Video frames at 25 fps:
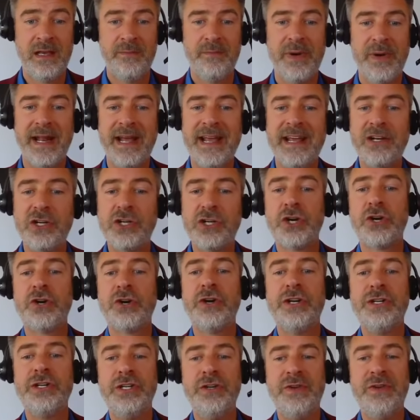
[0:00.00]
But I
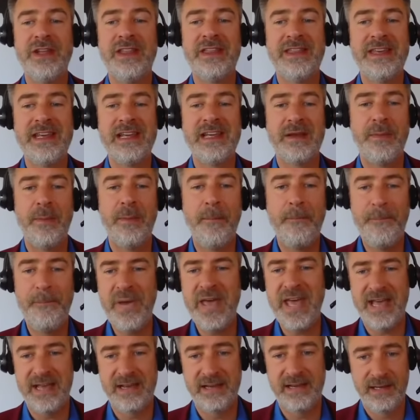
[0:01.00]
encourage you to think
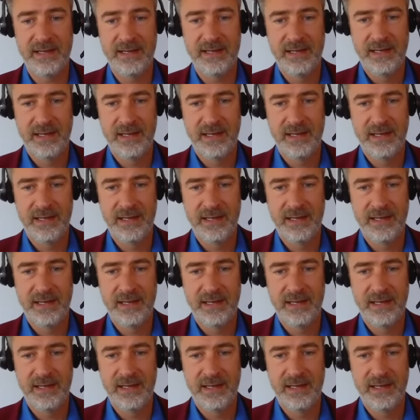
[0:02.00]
big,